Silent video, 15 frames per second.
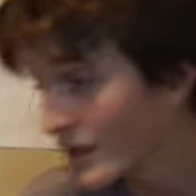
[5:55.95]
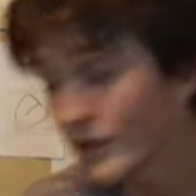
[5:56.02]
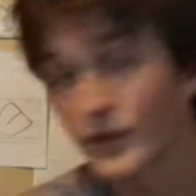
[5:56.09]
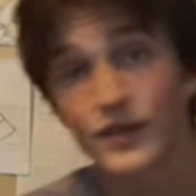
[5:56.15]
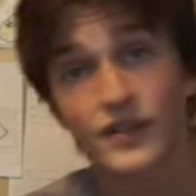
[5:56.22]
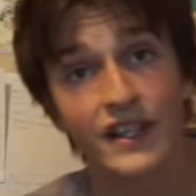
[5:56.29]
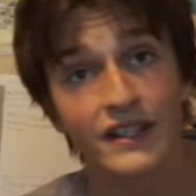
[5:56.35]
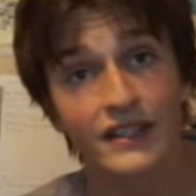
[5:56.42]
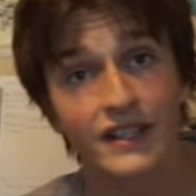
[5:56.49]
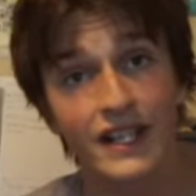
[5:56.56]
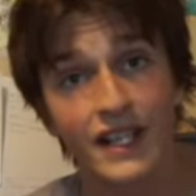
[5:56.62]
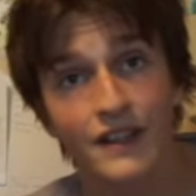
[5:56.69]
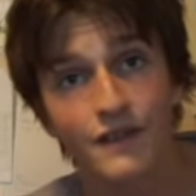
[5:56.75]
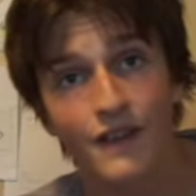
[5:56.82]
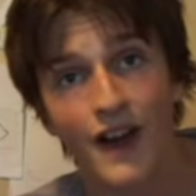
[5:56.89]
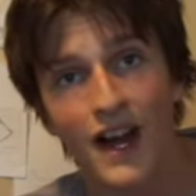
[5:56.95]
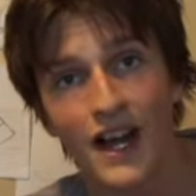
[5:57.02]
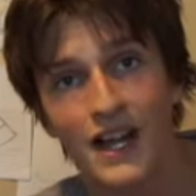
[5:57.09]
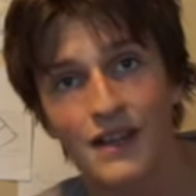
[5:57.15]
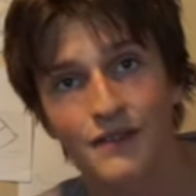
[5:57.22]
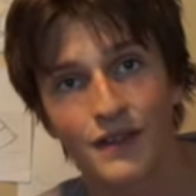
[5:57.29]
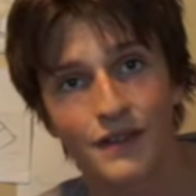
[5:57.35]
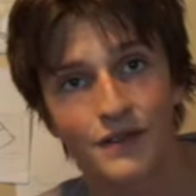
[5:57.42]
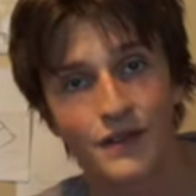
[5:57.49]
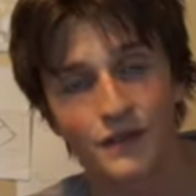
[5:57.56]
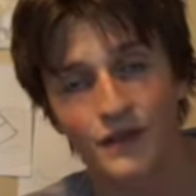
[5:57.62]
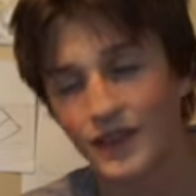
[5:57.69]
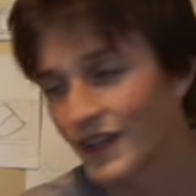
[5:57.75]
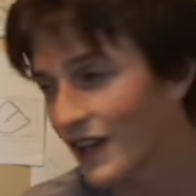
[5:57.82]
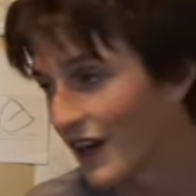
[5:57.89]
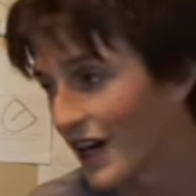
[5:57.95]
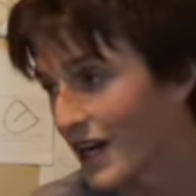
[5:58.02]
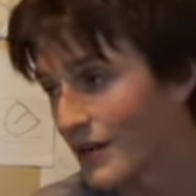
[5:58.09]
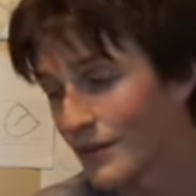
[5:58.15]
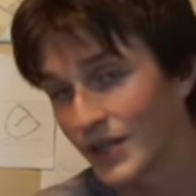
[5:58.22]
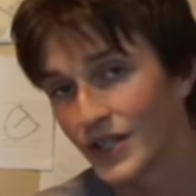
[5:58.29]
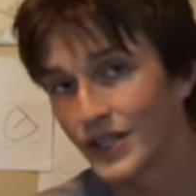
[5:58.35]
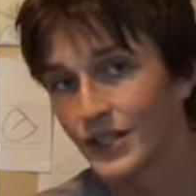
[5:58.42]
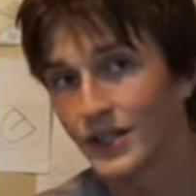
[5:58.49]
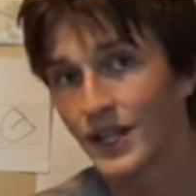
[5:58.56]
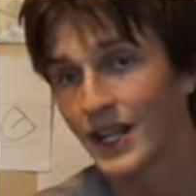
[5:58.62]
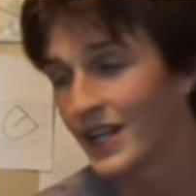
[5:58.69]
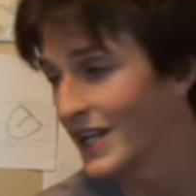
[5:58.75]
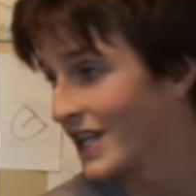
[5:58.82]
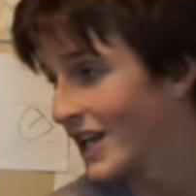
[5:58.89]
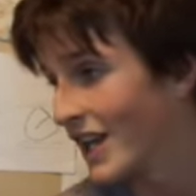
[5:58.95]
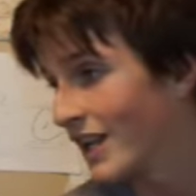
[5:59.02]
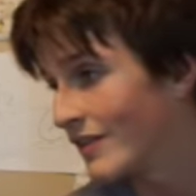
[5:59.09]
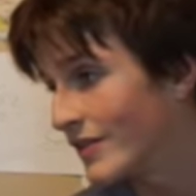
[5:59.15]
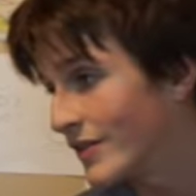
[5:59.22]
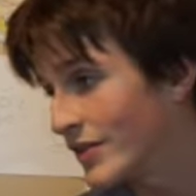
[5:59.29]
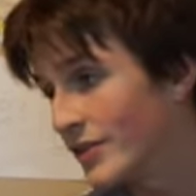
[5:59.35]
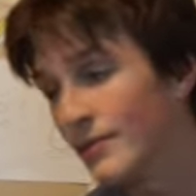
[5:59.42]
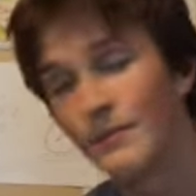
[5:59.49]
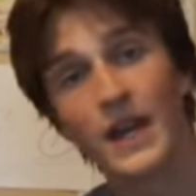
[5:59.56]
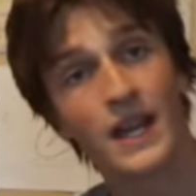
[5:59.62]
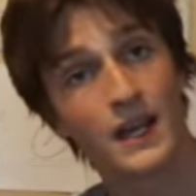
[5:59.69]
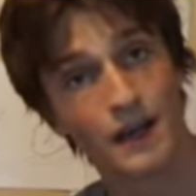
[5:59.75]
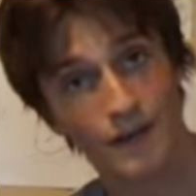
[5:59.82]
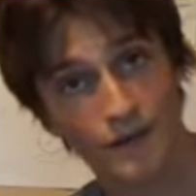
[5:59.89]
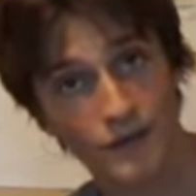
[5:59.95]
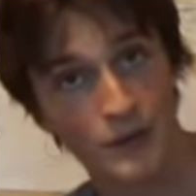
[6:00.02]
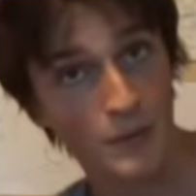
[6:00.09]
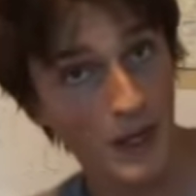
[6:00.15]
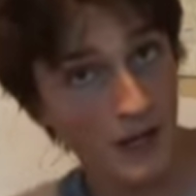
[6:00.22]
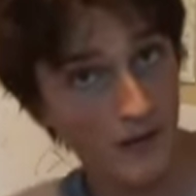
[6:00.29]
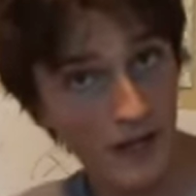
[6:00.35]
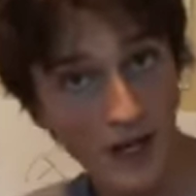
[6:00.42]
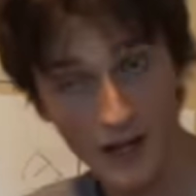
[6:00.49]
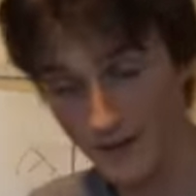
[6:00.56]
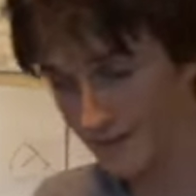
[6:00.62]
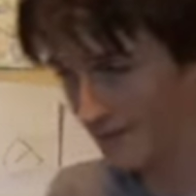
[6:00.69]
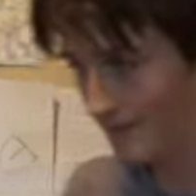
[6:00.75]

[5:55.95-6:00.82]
This was 1985, if you forgot, which you may have. You may have not.